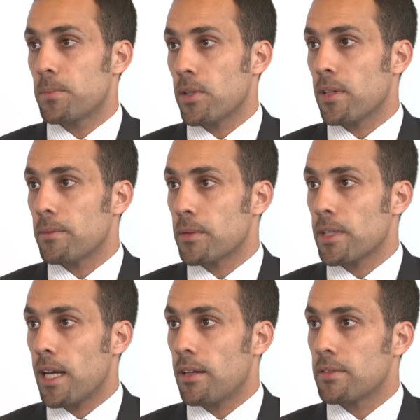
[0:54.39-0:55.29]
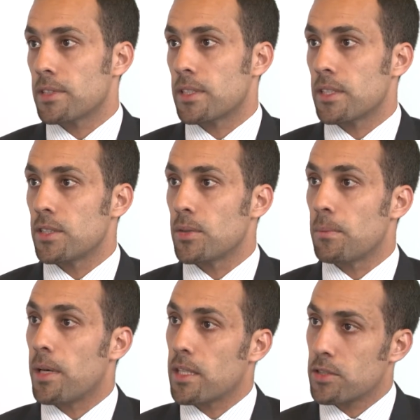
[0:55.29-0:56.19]
program that we have is the
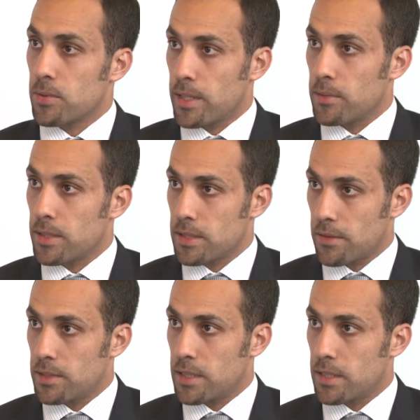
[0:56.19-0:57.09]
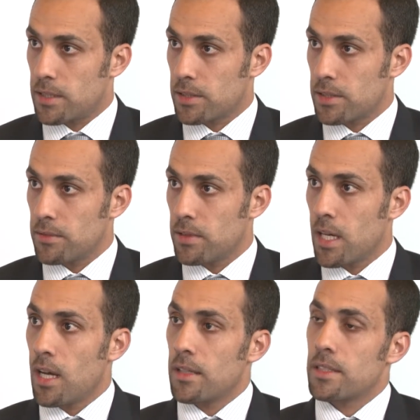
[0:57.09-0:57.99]
Mars 2117 initiative.
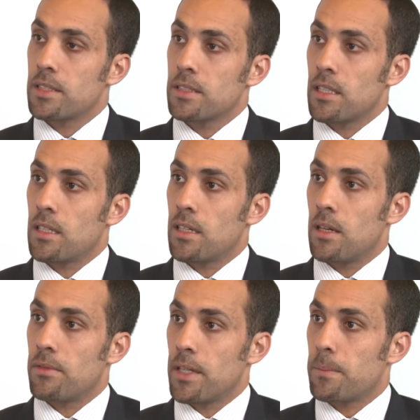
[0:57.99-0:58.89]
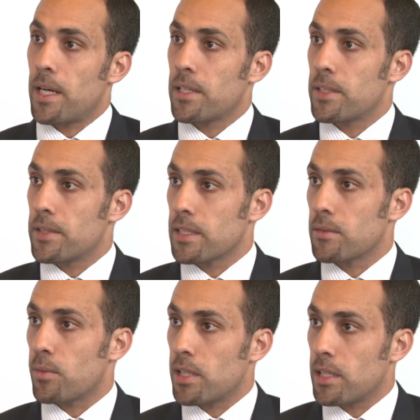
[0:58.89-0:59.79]
This is a very
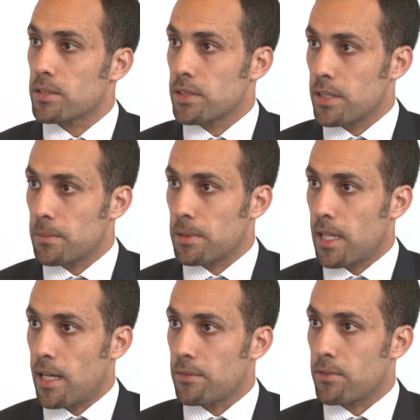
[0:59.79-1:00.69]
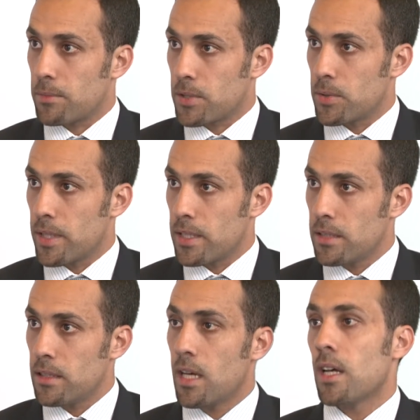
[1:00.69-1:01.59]
pioneering 100-year plan from the
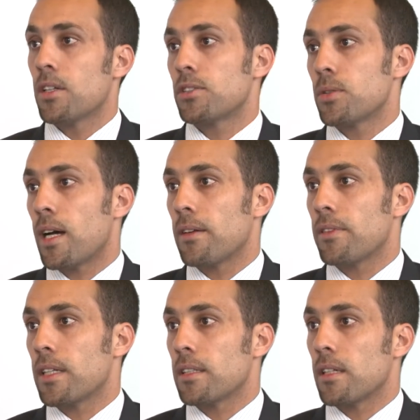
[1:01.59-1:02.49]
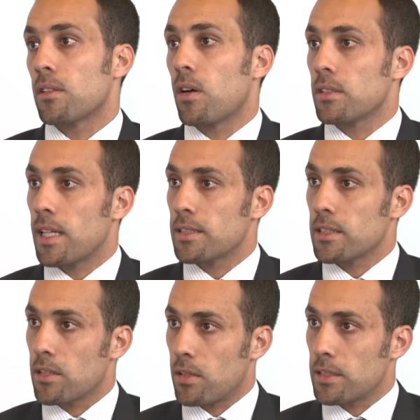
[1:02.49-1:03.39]
UAE to have a
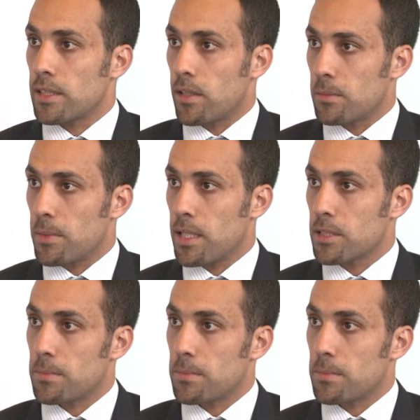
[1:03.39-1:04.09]
long-lasting colony on Mars